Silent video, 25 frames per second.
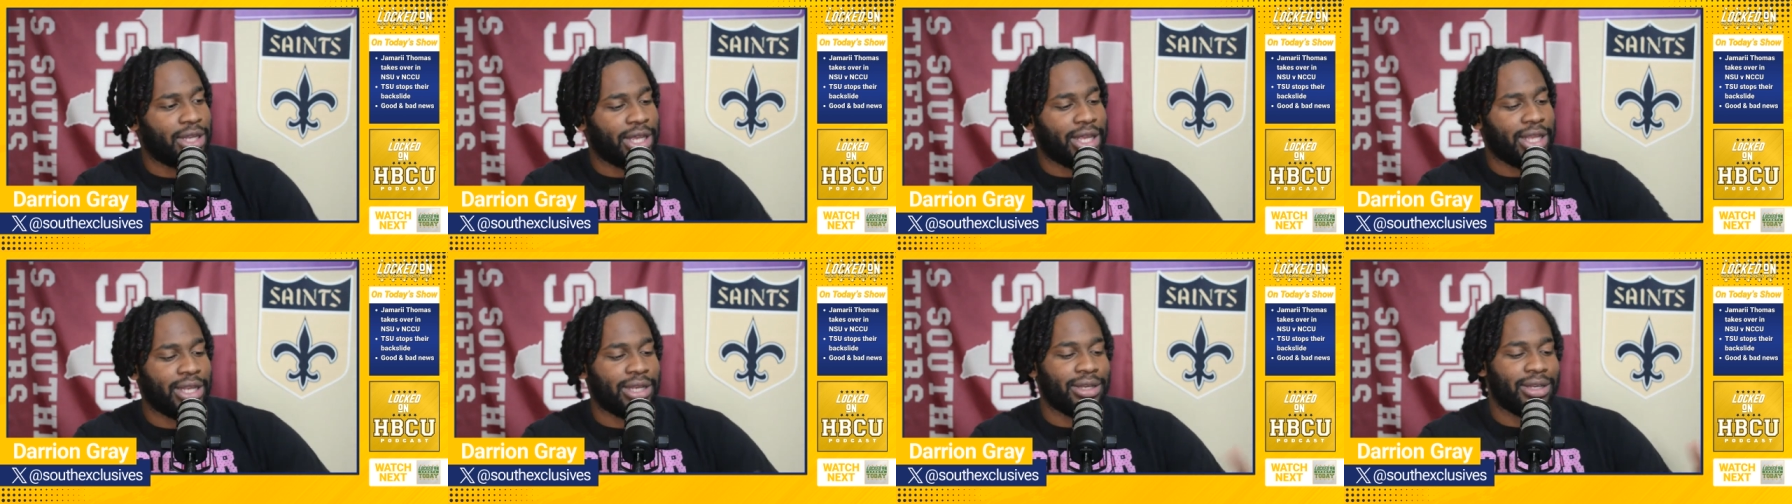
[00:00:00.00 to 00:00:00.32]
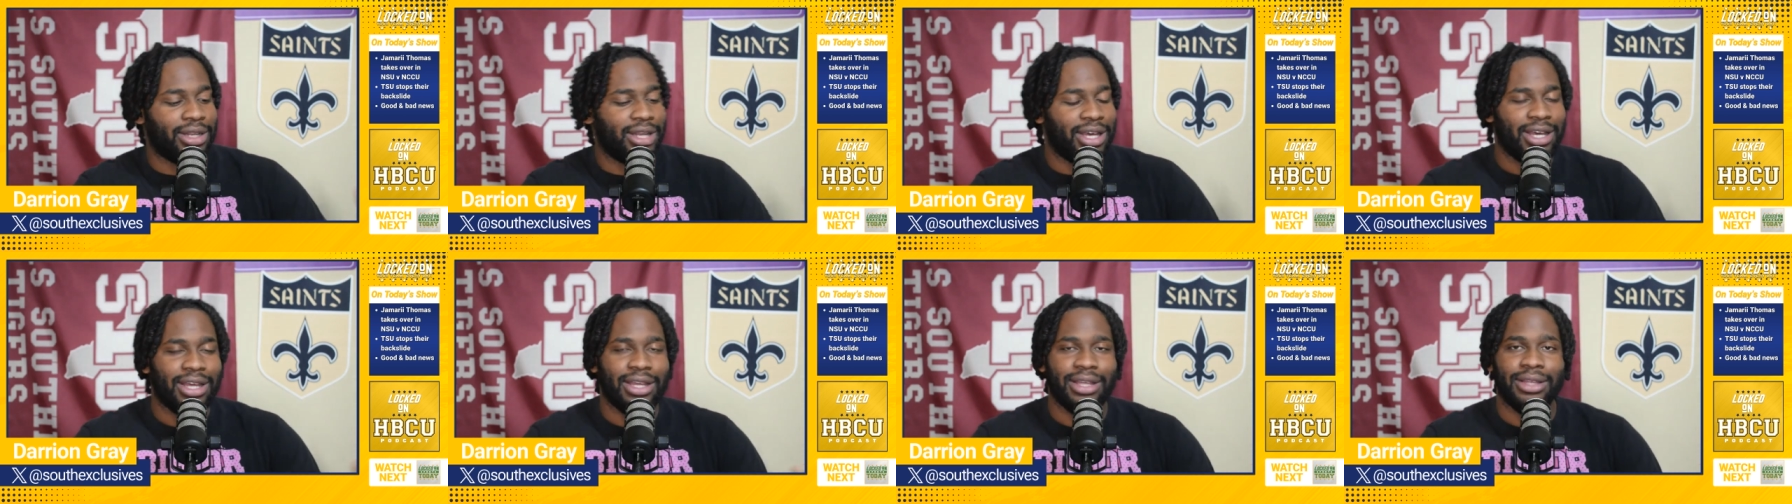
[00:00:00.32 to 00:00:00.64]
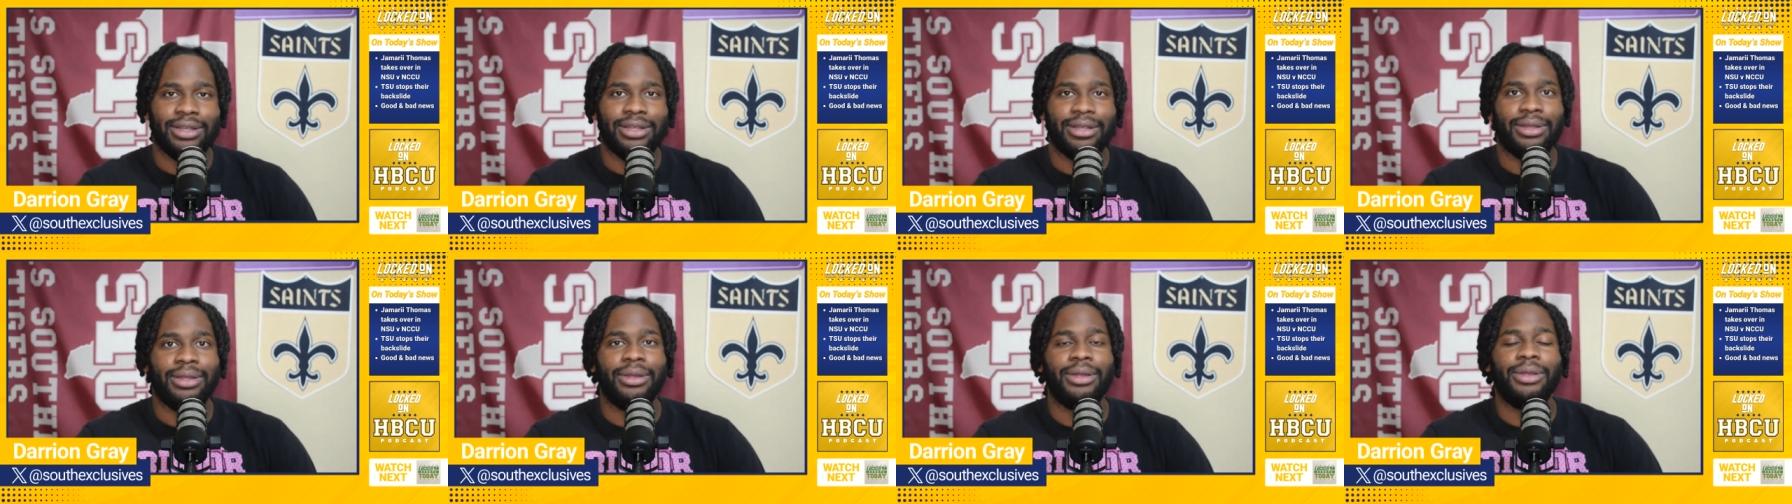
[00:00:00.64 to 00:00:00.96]
And
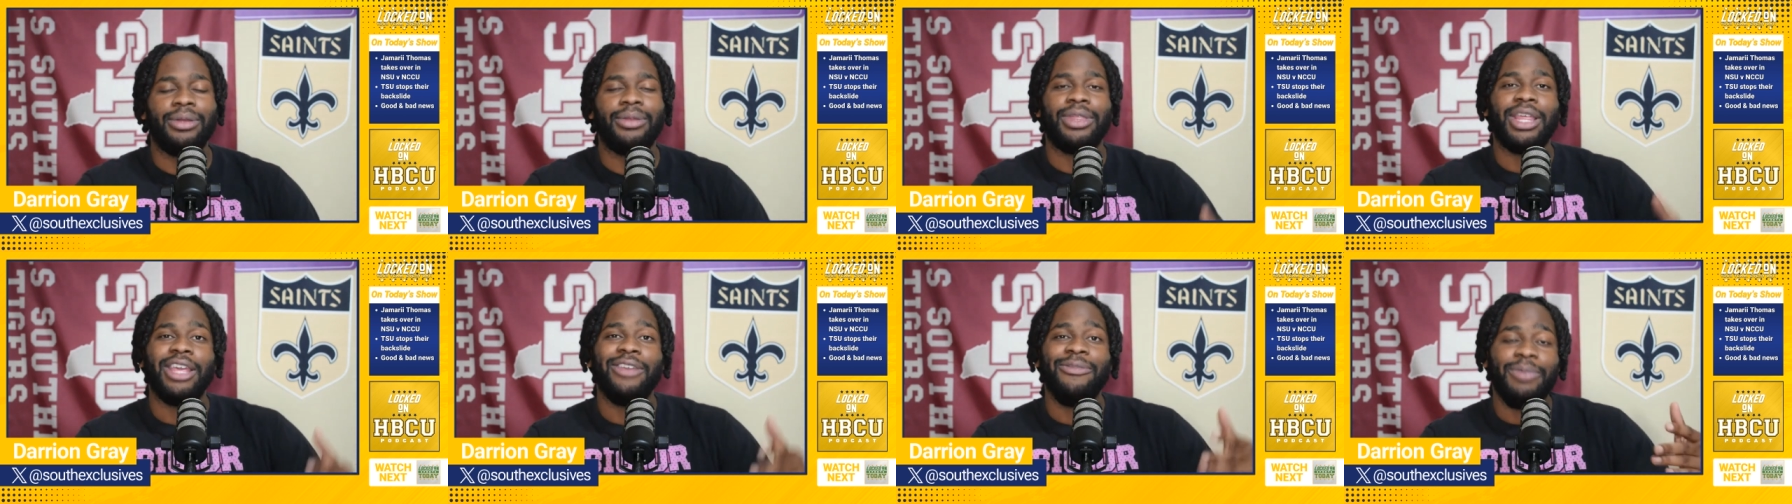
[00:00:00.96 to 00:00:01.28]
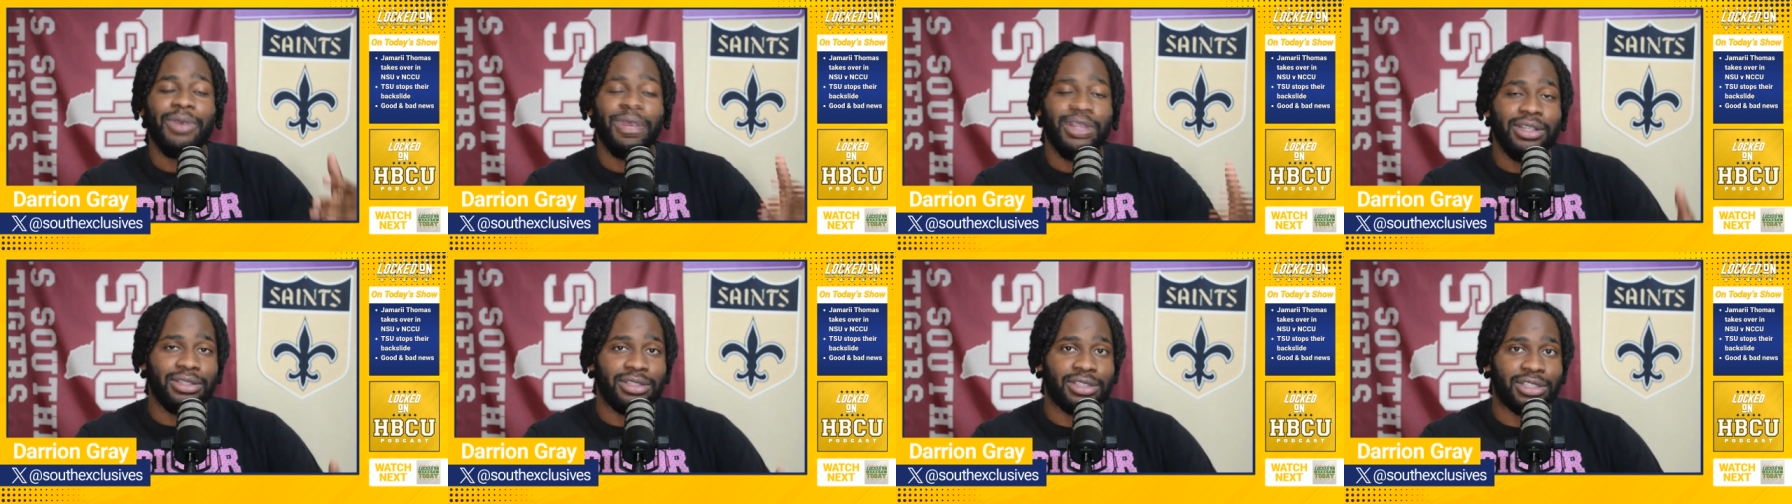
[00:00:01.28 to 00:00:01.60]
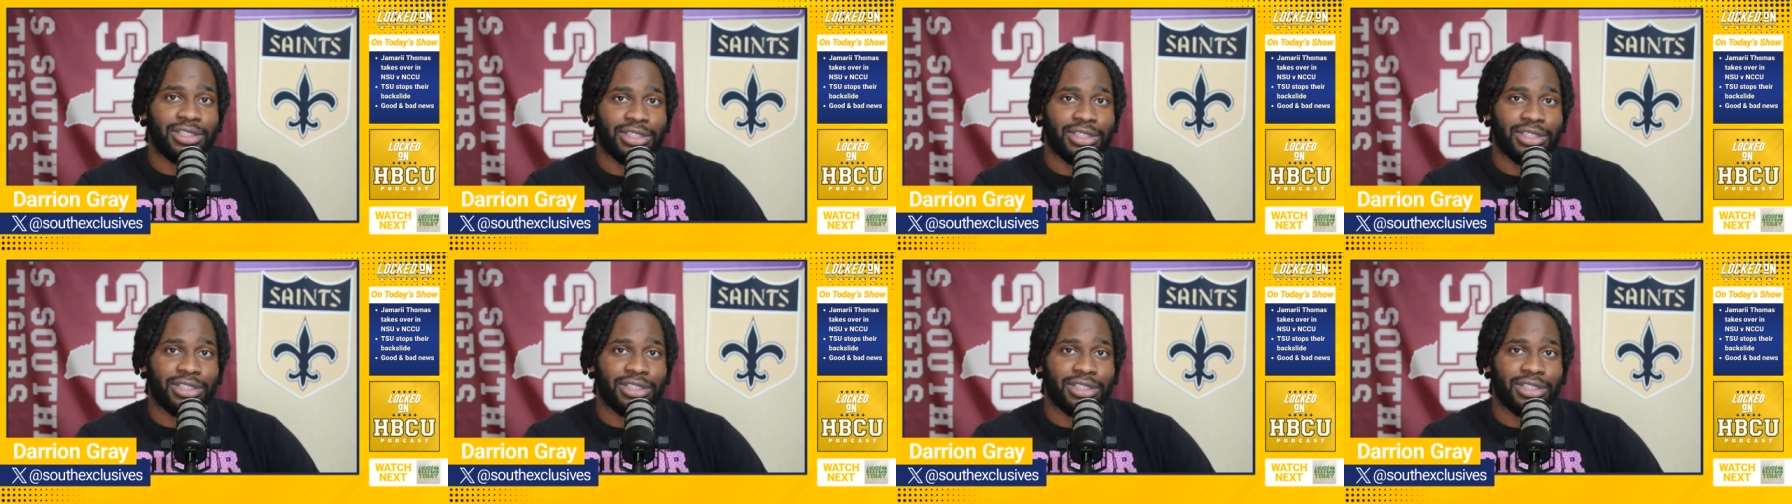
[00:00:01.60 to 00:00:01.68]
they've beaten